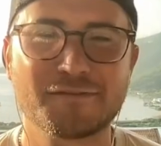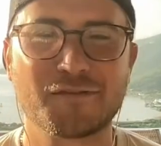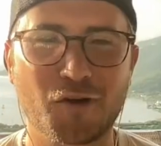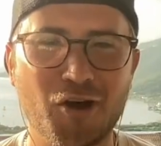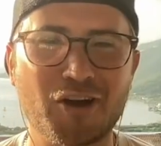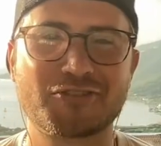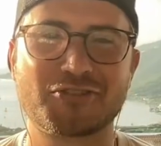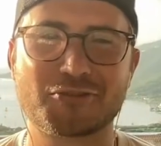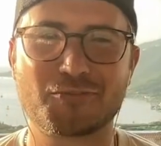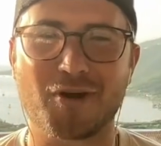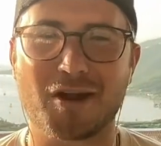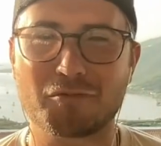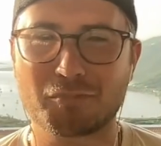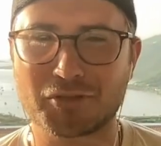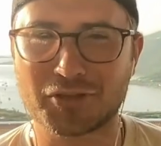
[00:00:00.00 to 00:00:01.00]
Frost is
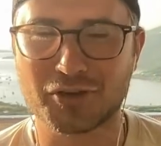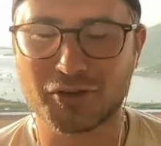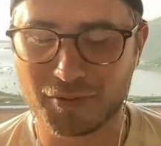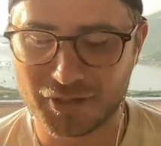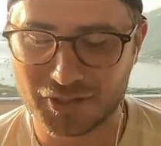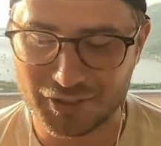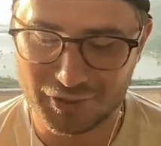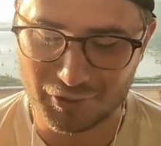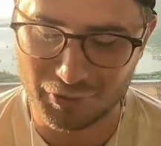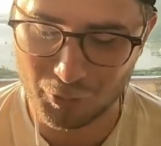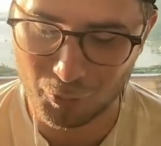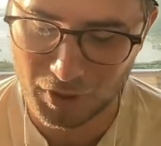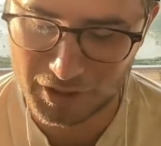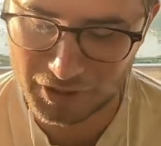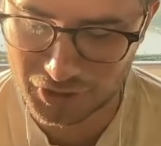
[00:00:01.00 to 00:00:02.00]
probably going to be
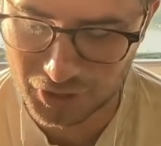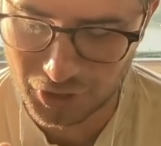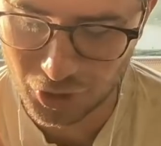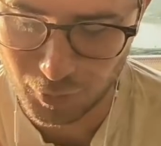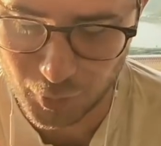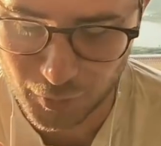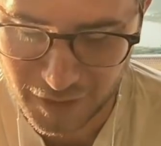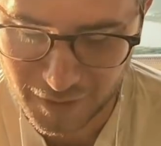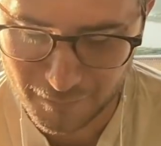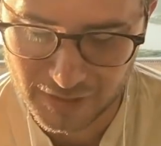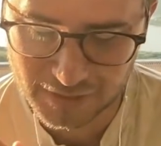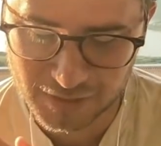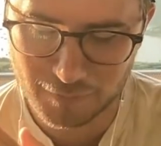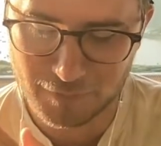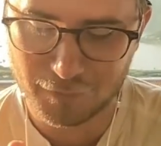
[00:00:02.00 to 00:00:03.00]
the way to go. But we got
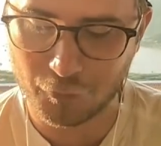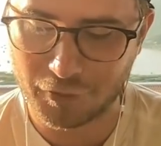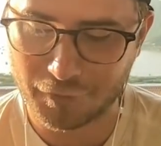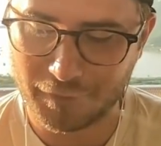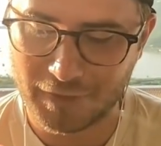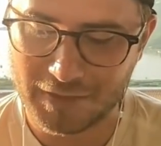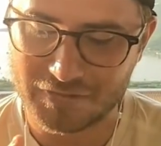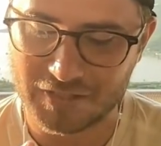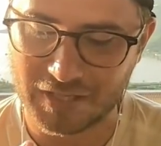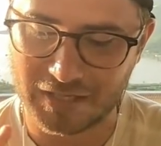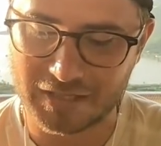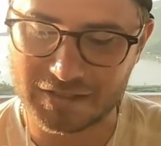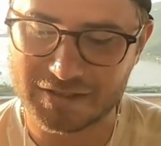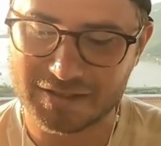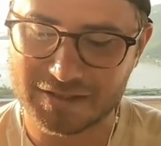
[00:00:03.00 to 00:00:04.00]
Bedlam in 45
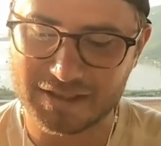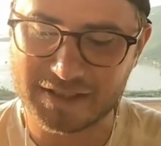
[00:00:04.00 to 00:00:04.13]
seconds.